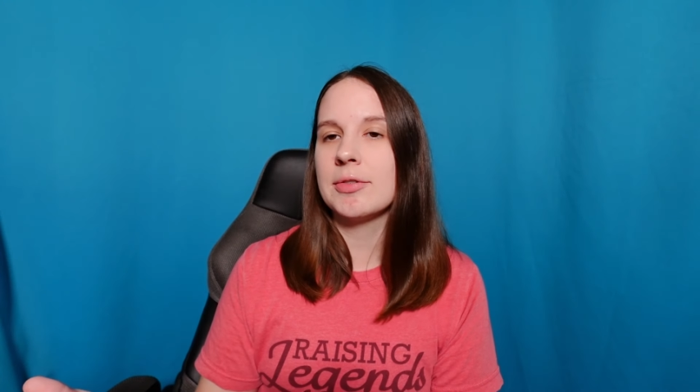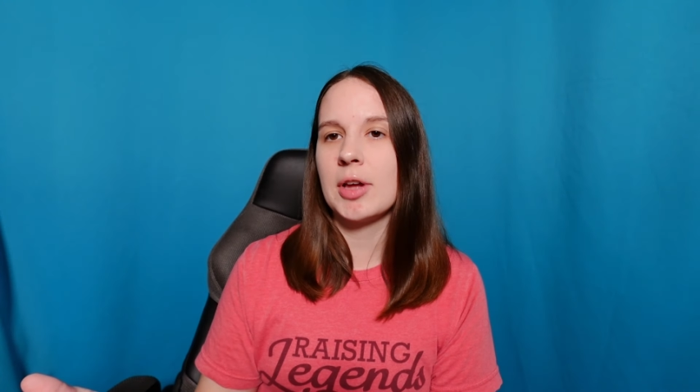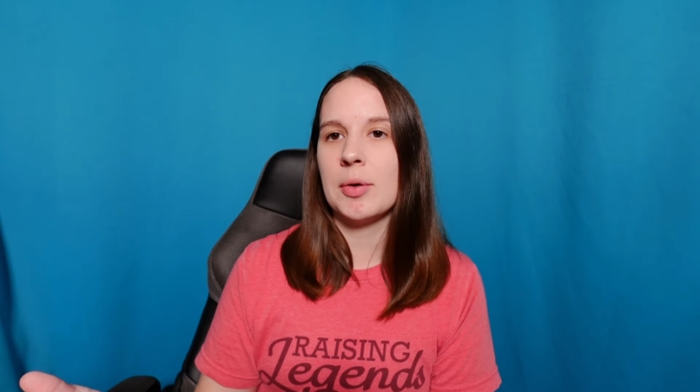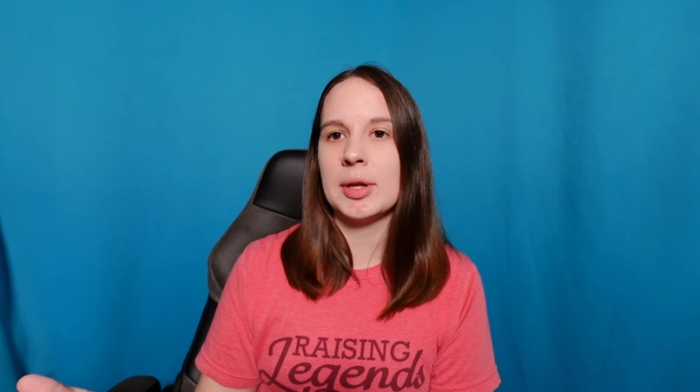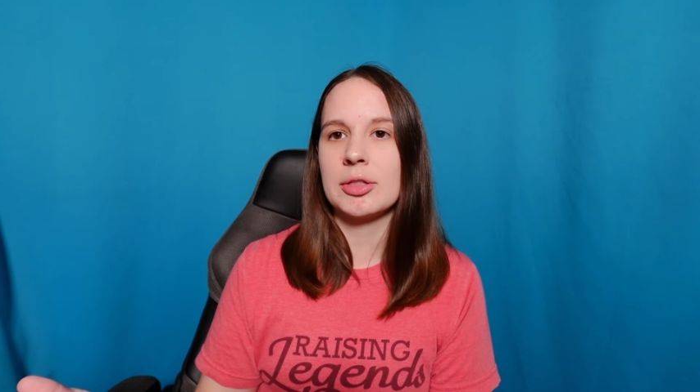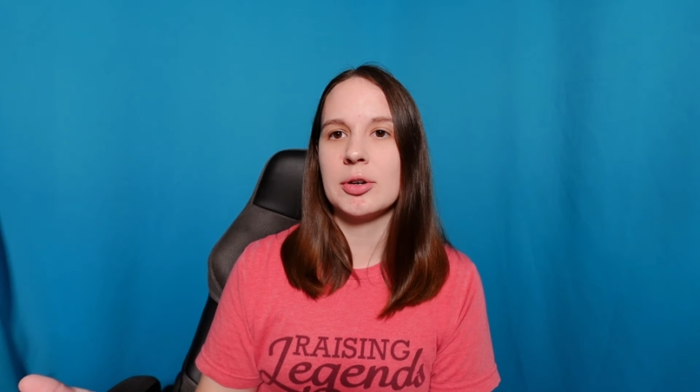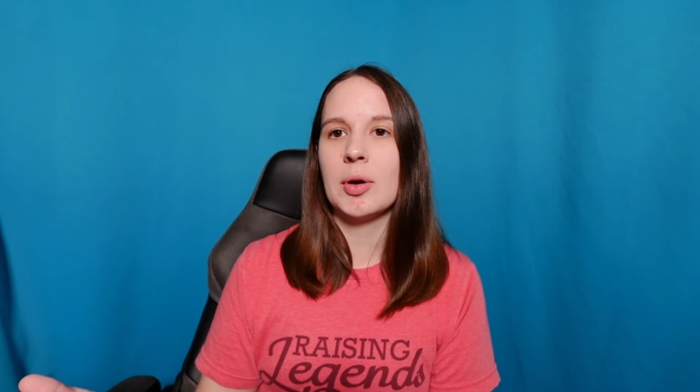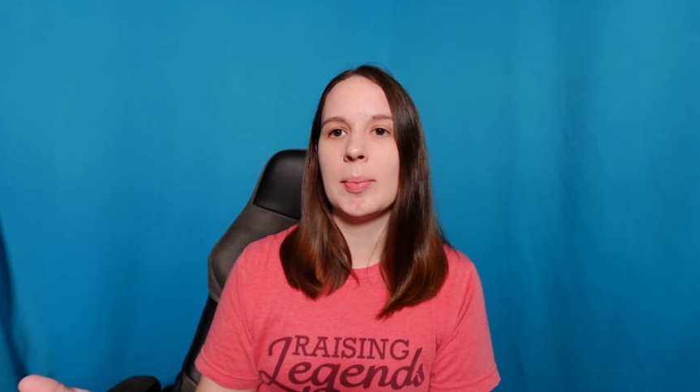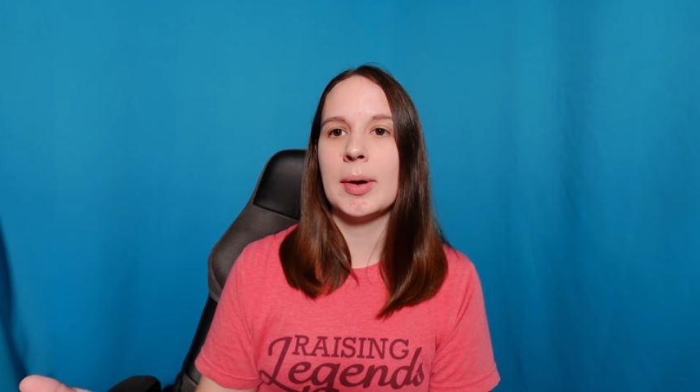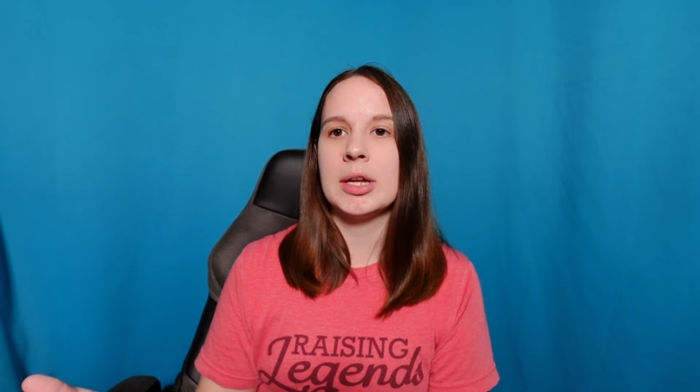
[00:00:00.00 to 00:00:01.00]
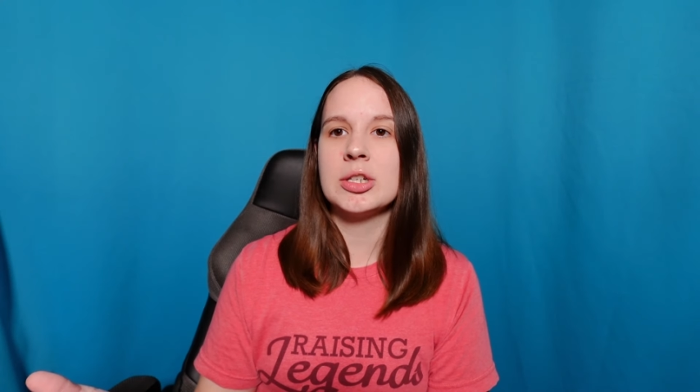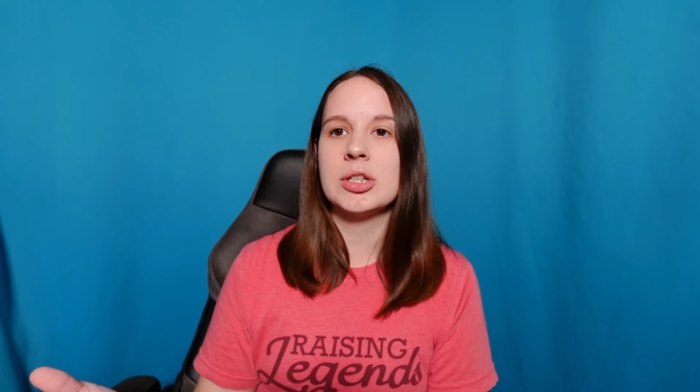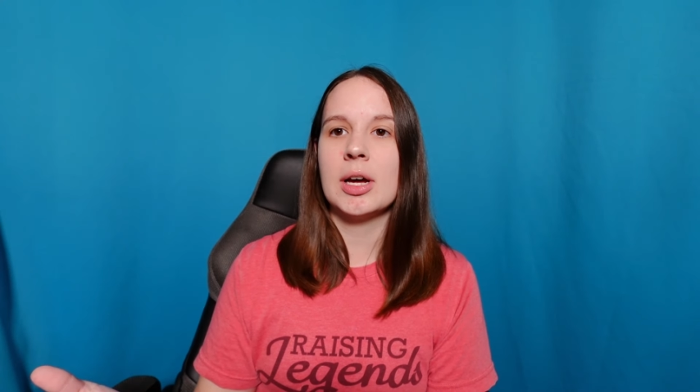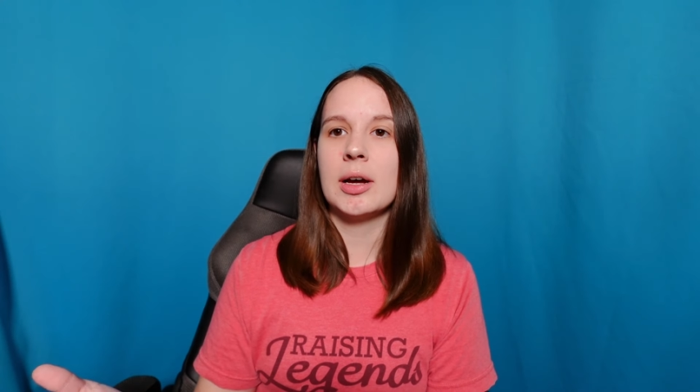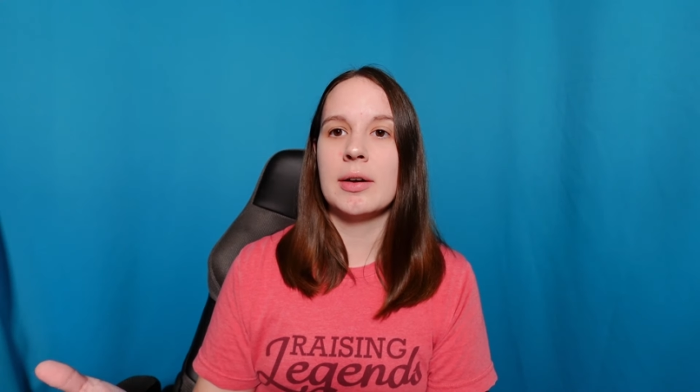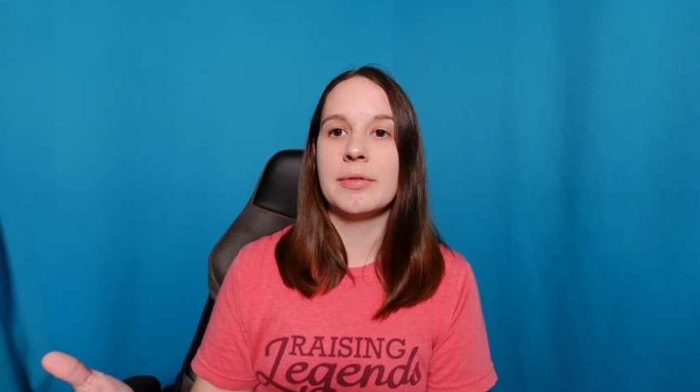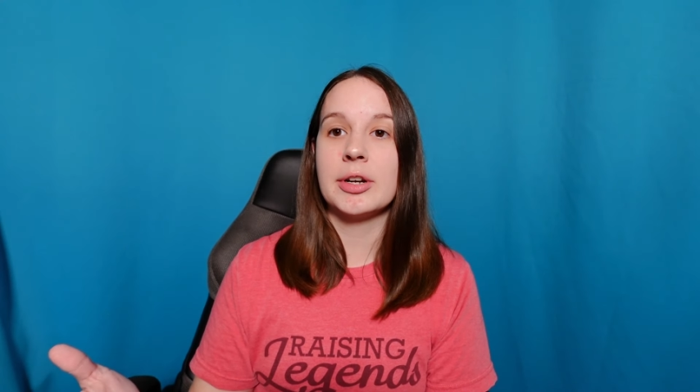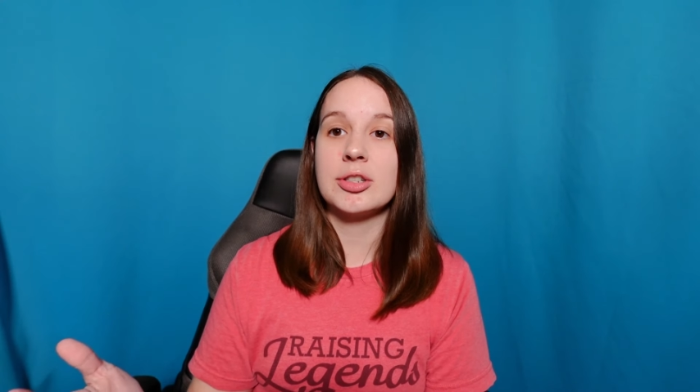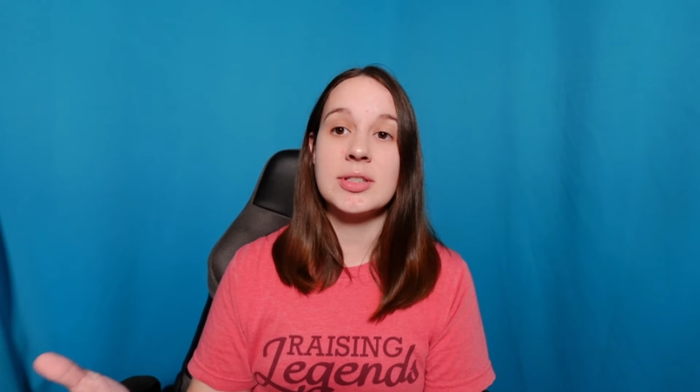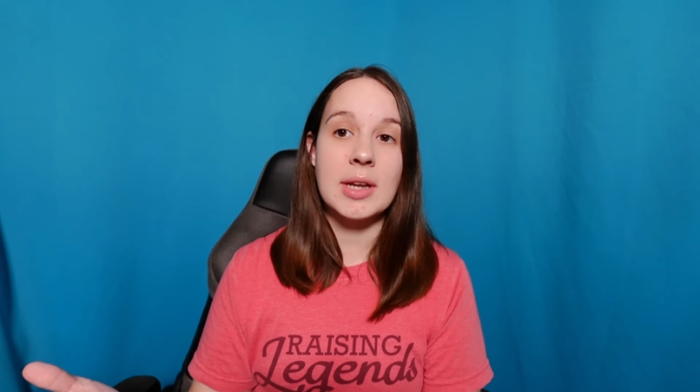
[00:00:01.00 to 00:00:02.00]
of going through a bunch of
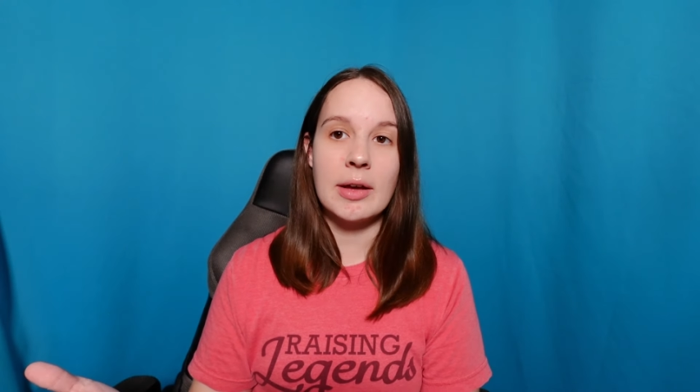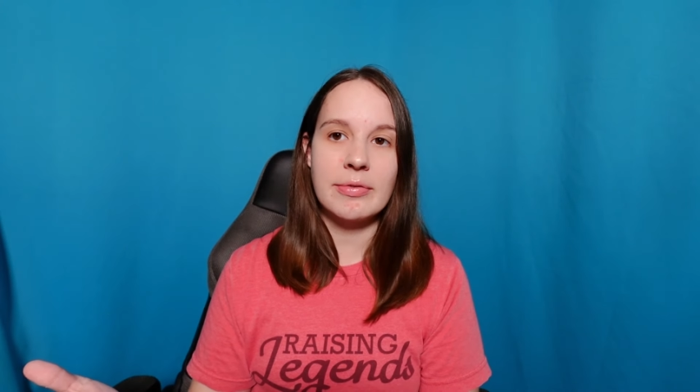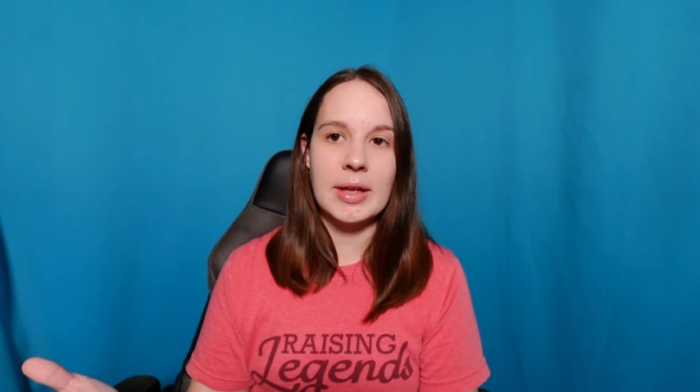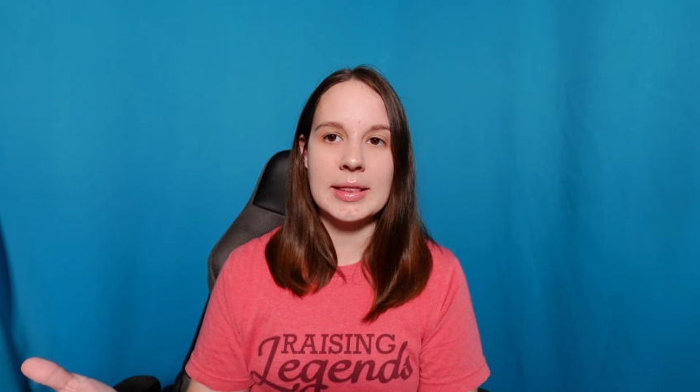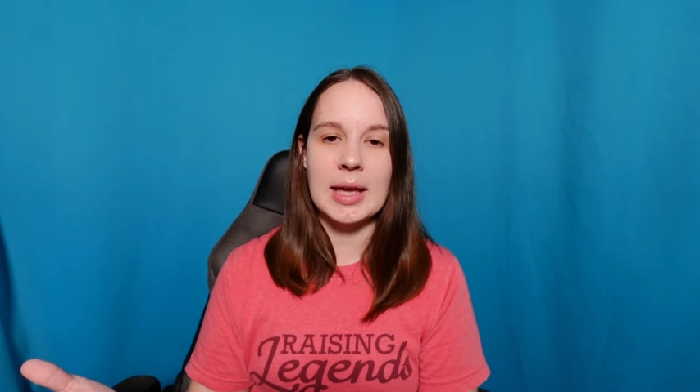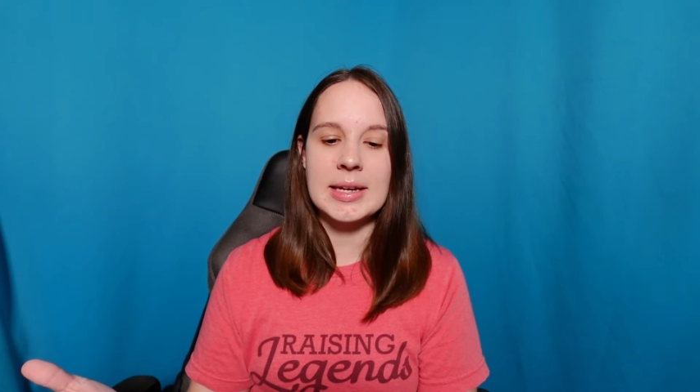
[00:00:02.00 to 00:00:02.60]
their stuff at that